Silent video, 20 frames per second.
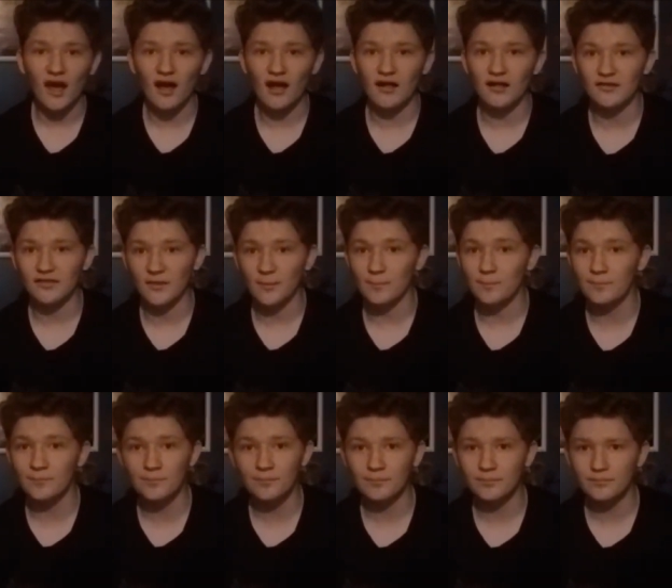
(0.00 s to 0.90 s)
uh, the
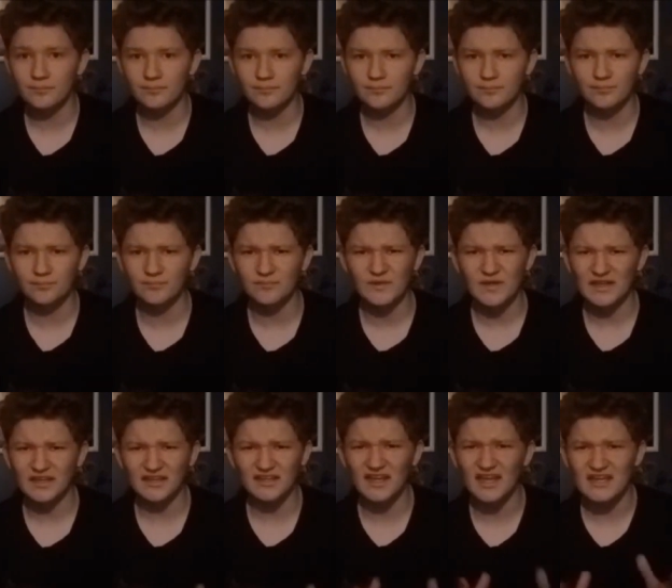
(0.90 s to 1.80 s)

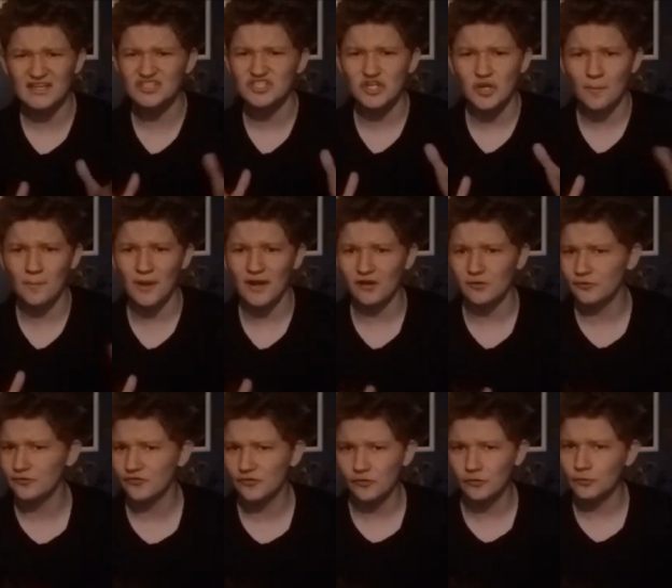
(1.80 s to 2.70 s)
Nick Cage in a bear
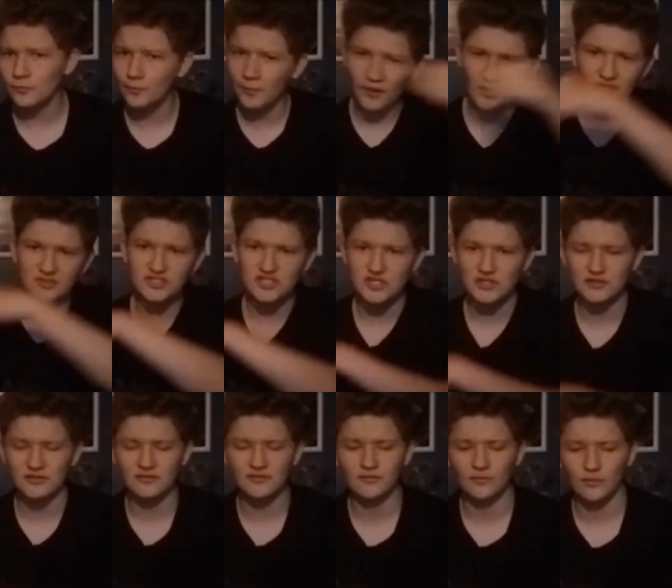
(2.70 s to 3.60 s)
suit
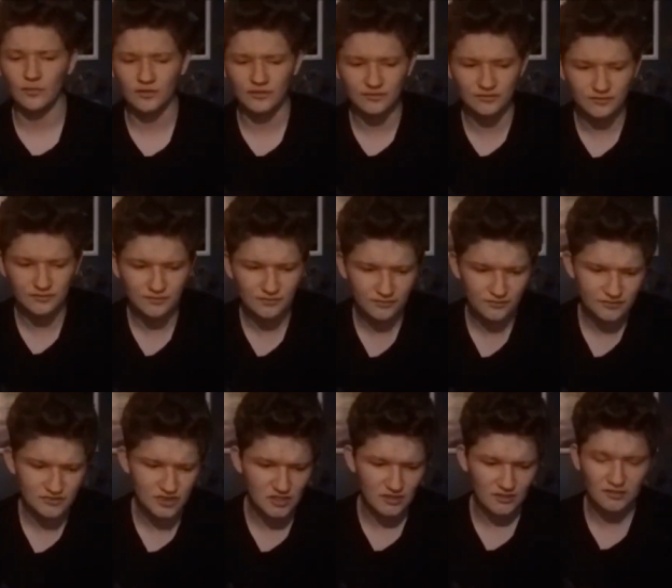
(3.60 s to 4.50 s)
punching the one
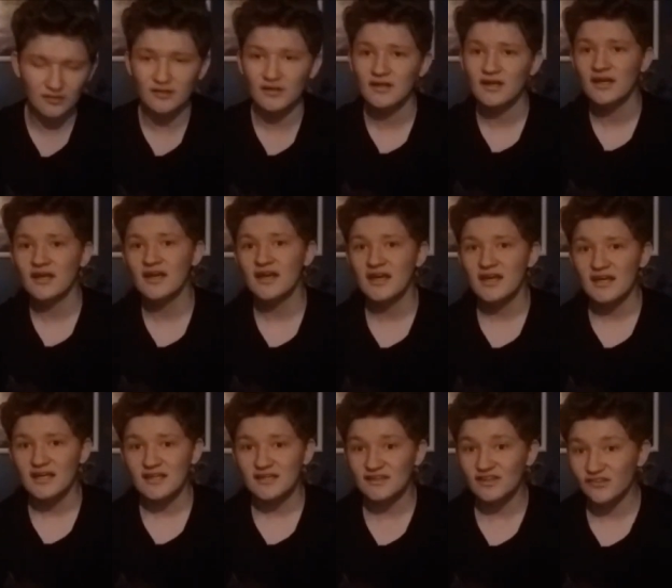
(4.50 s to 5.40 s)
chick.
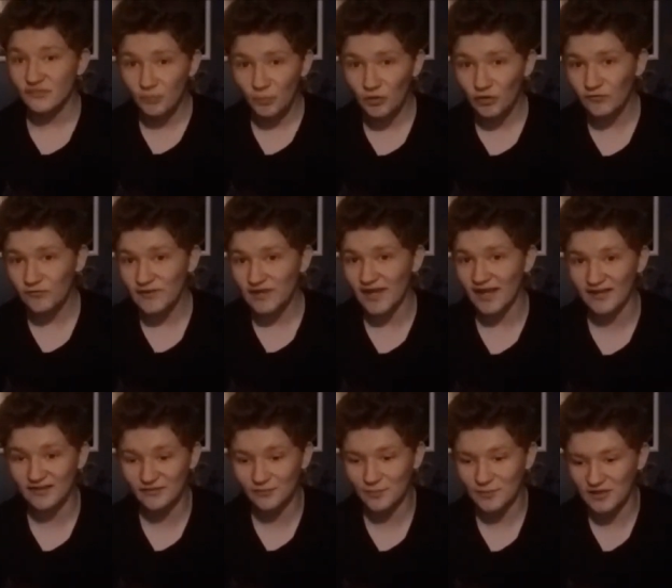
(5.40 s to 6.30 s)
This movie
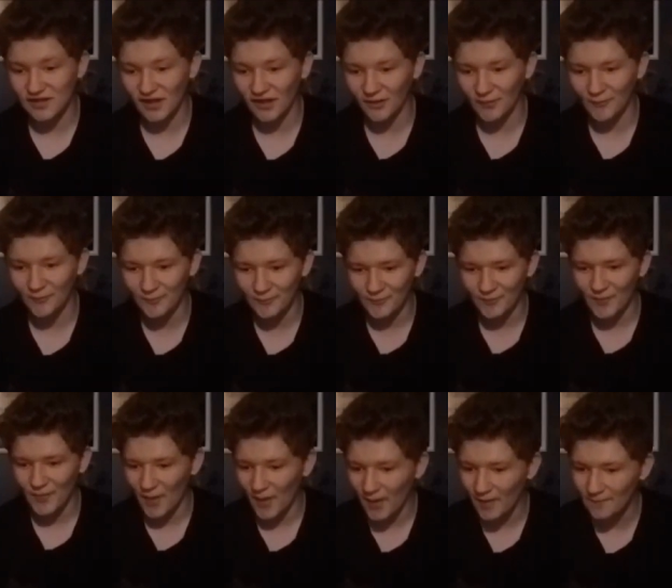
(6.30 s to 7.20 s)
has
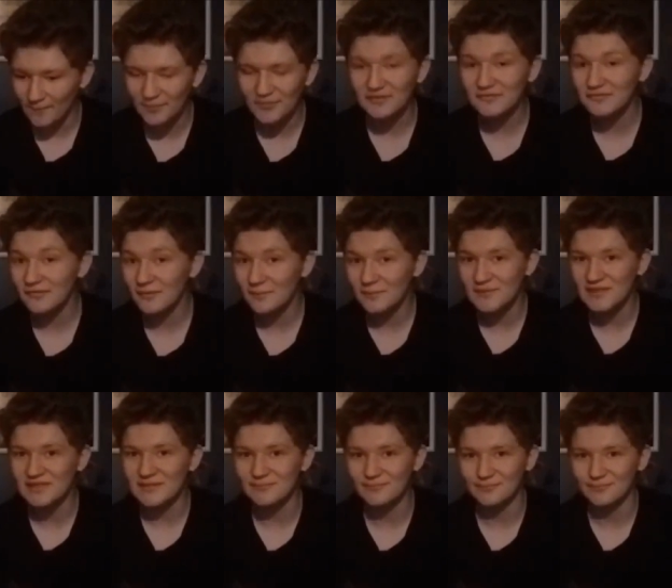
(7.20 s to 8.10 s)
become a bit of a
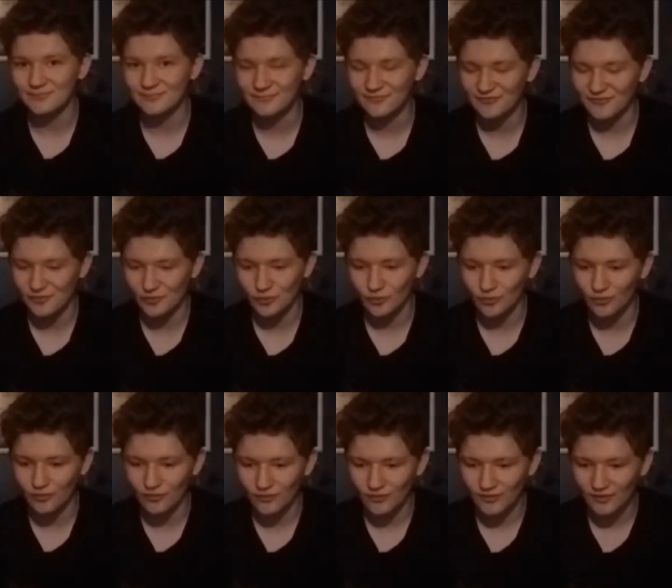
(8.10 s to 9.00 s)
meme
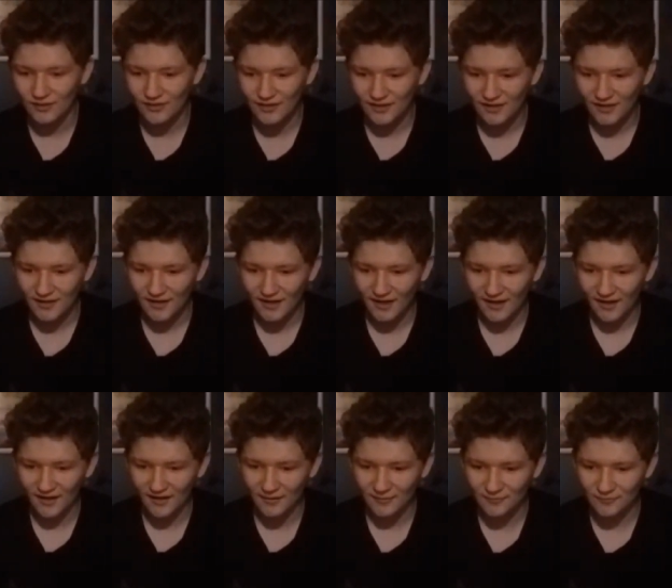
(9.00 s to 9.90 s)
fuel,
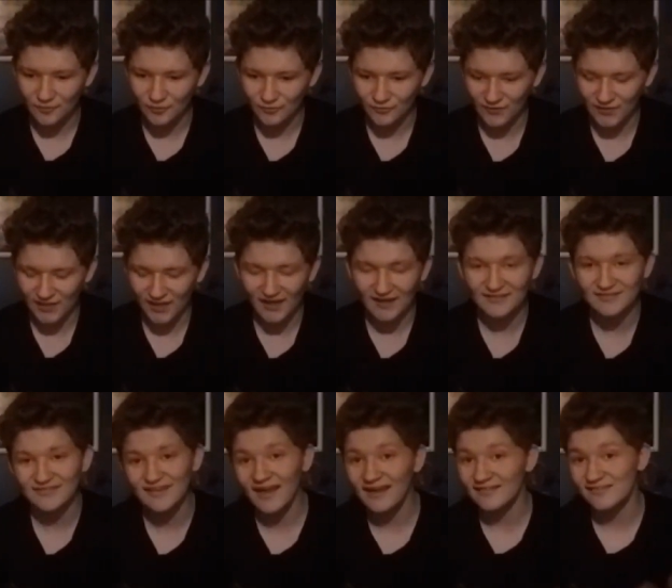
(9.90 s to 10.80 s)
uh, movie,
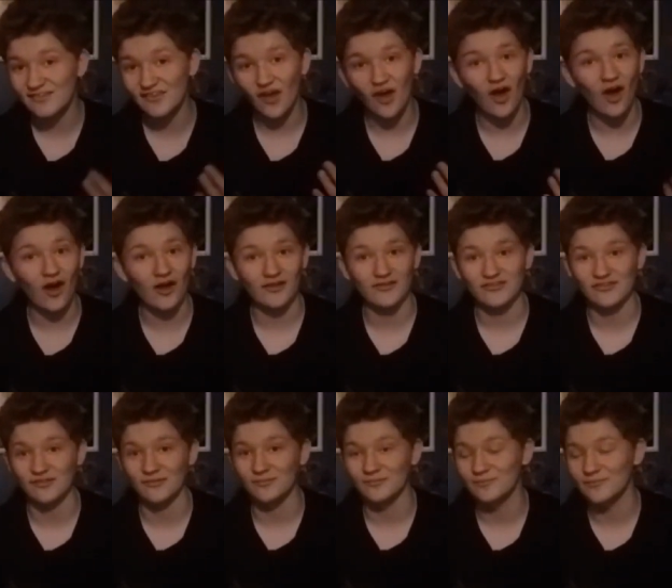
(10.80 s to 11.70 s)
and that's
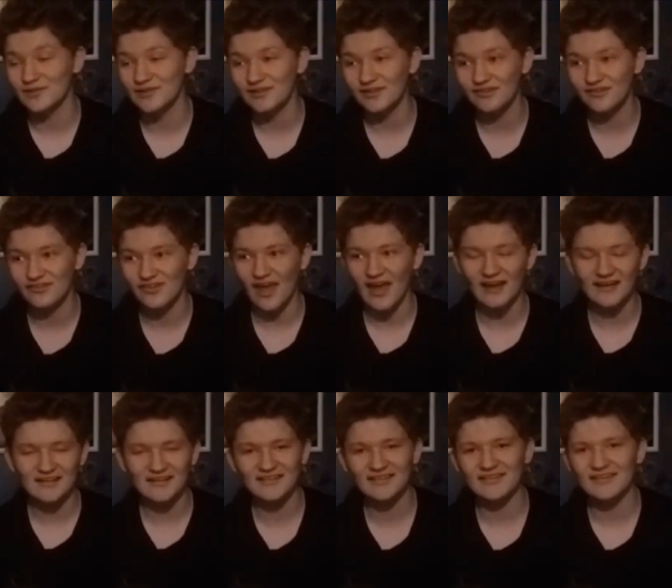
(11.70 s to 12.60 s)
awesome, because
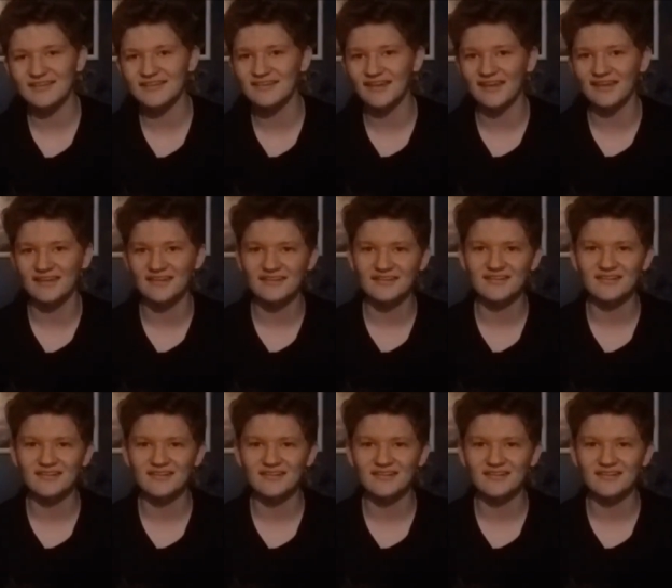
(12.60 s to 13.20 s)
anything that